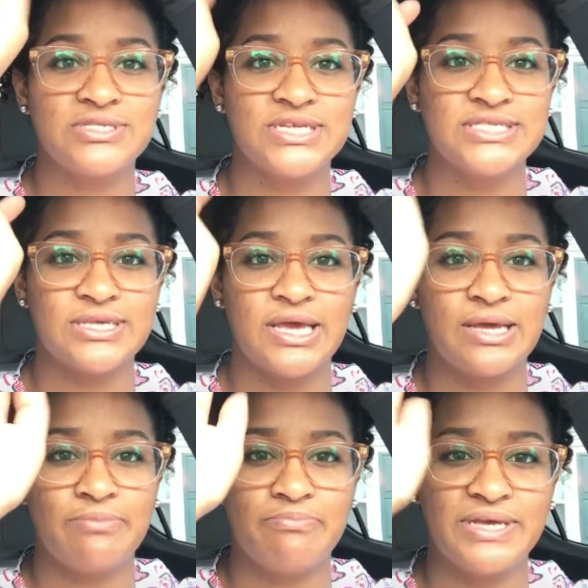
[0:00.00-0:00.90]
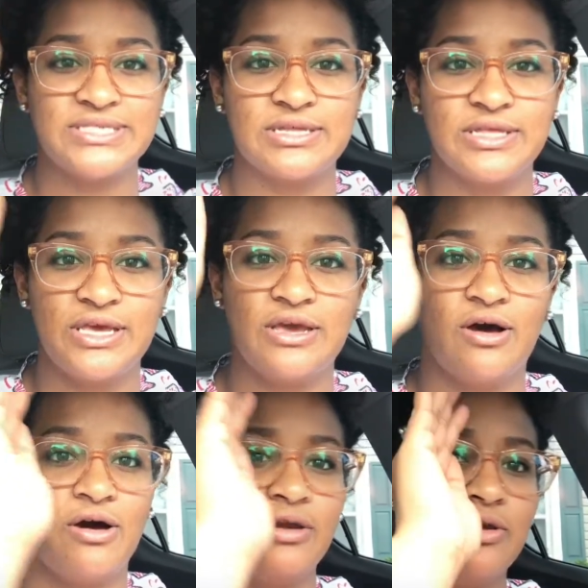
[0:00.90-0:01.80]
that's like basically
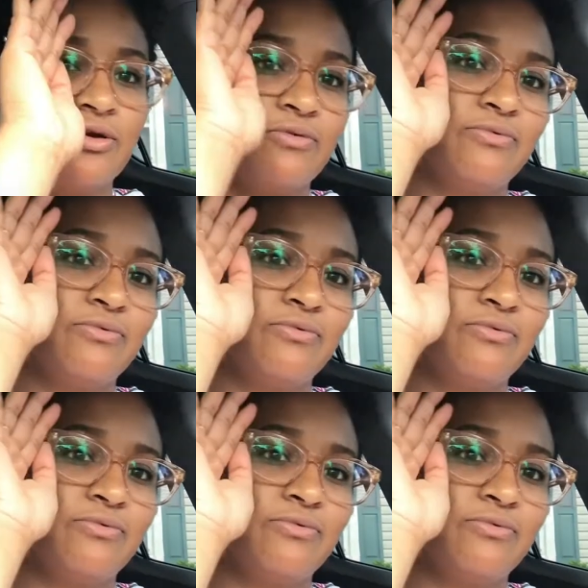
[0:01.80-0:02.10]
on your